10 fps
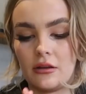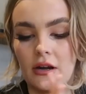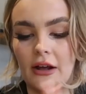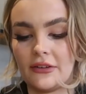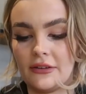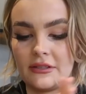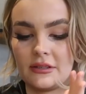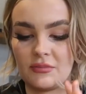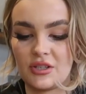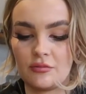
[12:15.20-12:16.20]
have to have
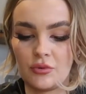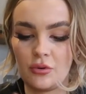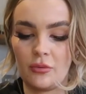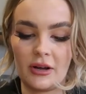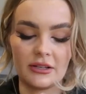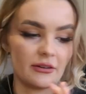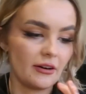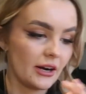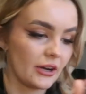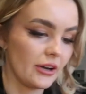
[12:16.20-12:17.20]
some smaller ones, I
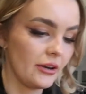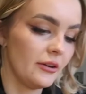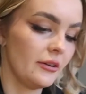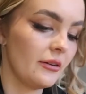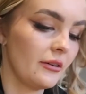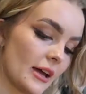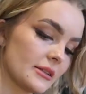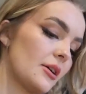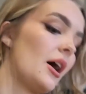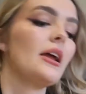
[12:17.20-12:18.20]
reckon. Okay,
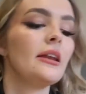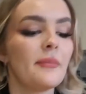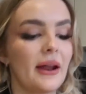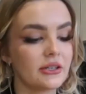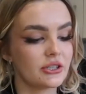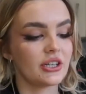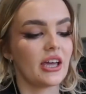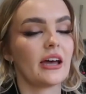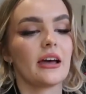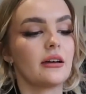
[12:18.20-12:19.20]
so I only managed to
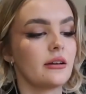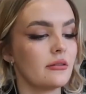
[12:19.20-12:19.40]
get